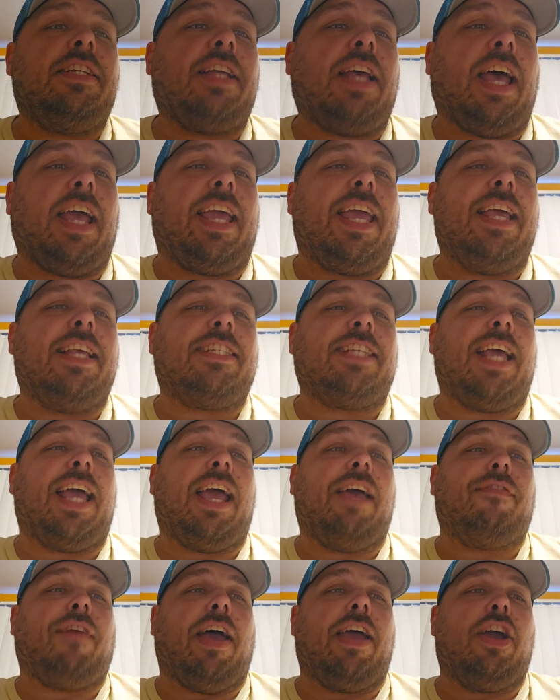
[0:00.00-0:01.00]
I can't say I
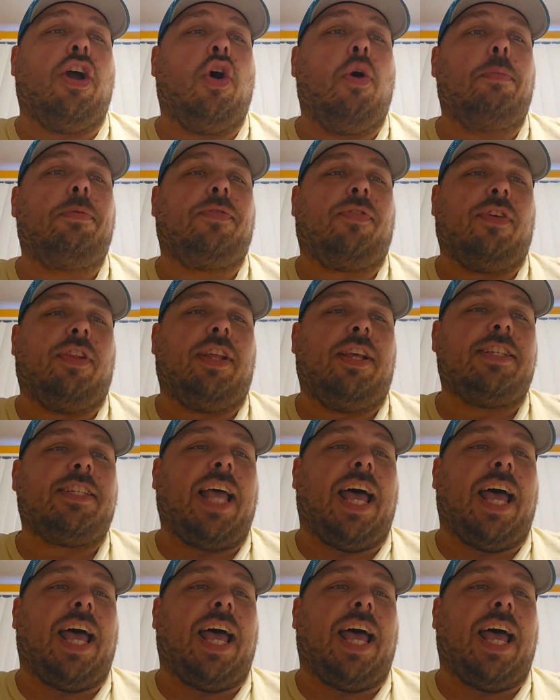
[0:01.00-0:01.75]
have high hopes for this.